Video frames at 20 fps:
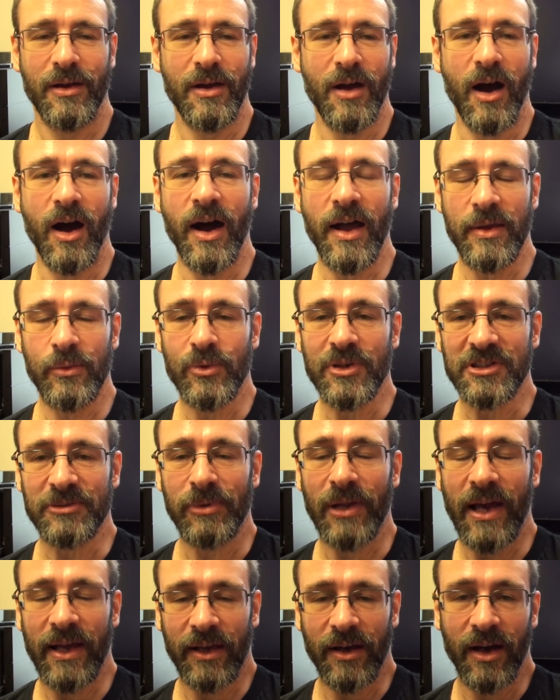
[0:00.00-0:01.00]
I was
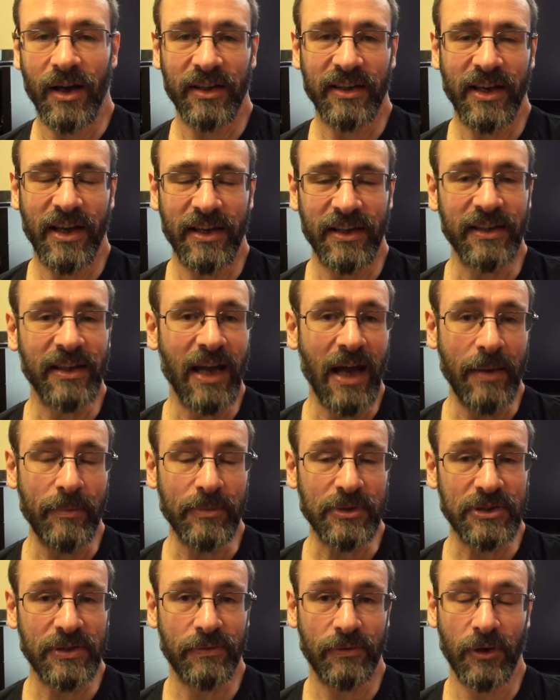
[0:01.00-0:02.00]
playing arcade
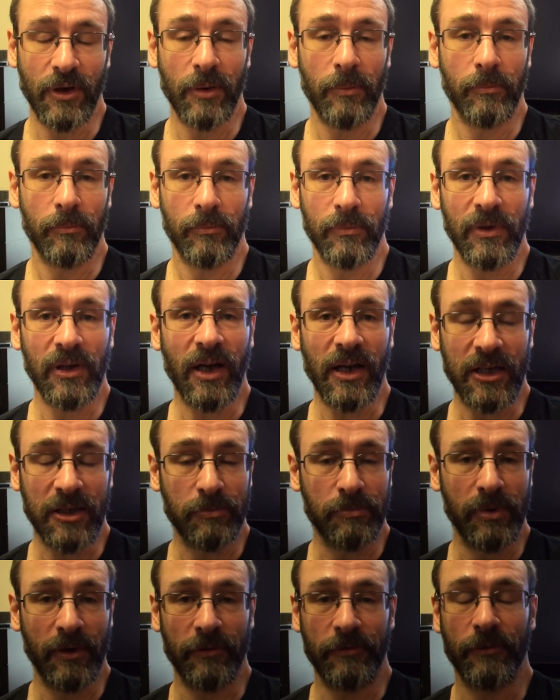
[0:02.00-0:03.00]
games from like
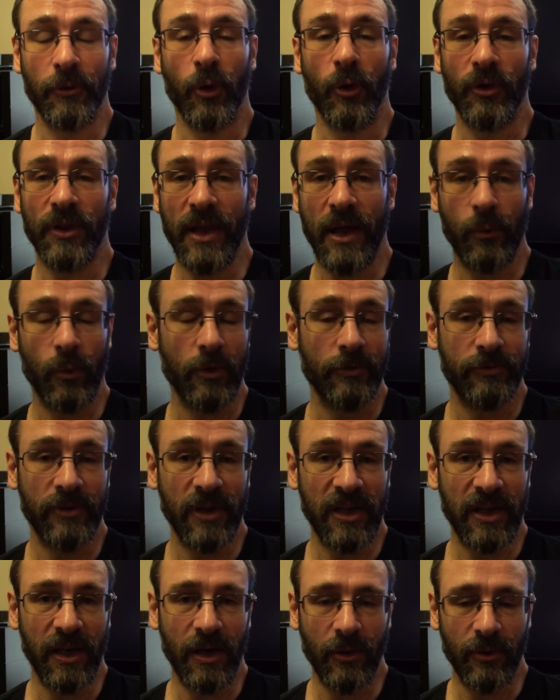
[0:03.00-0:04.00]
before there were
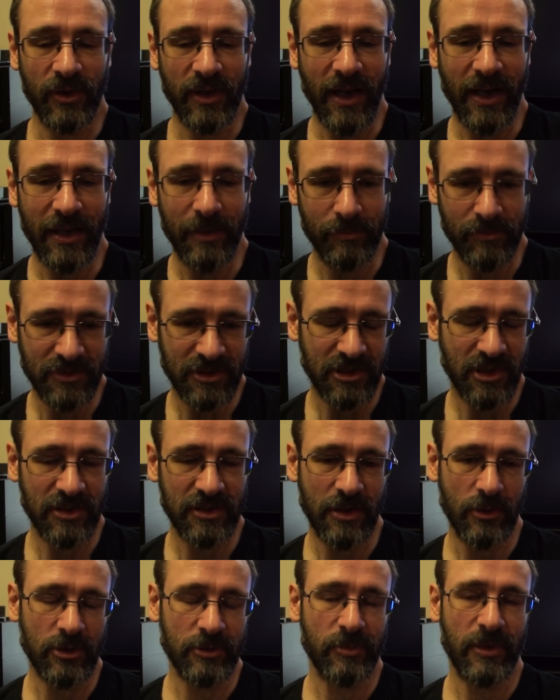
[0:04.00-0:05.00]
video games, because
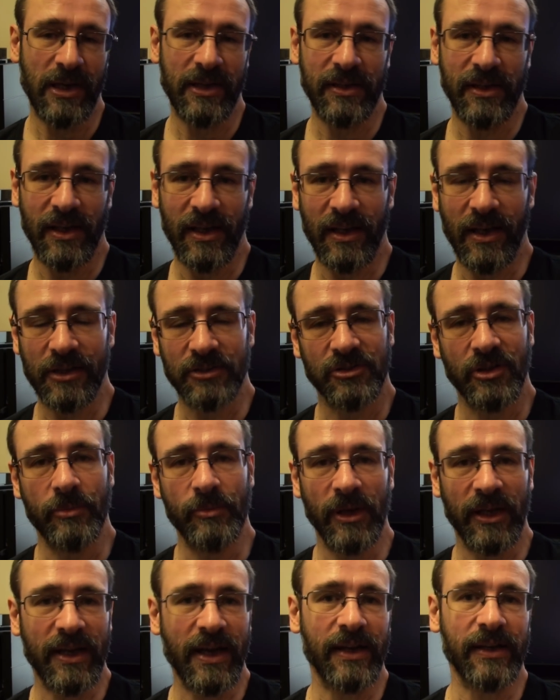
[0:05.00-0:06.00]
I was playing the
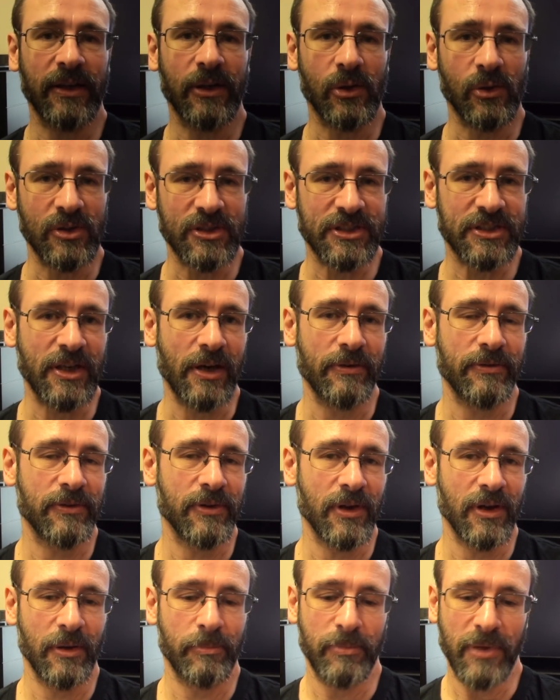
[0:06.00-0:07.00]
electromechanical stuff
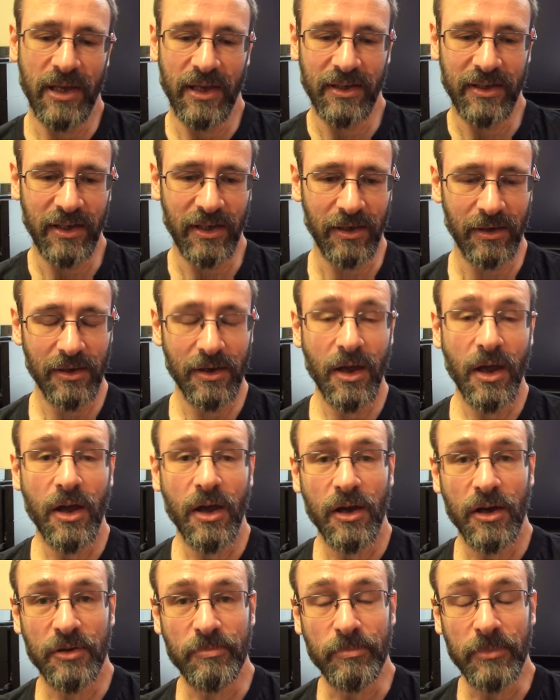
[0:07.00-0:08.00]
that appeared in
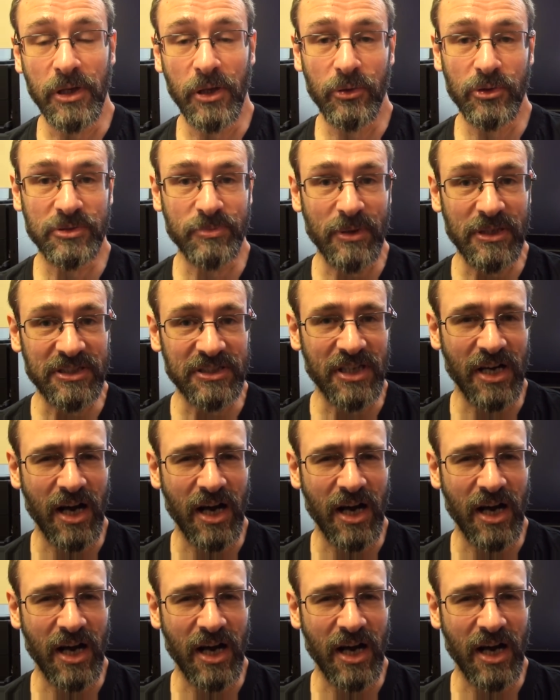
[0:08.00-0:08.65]
amusement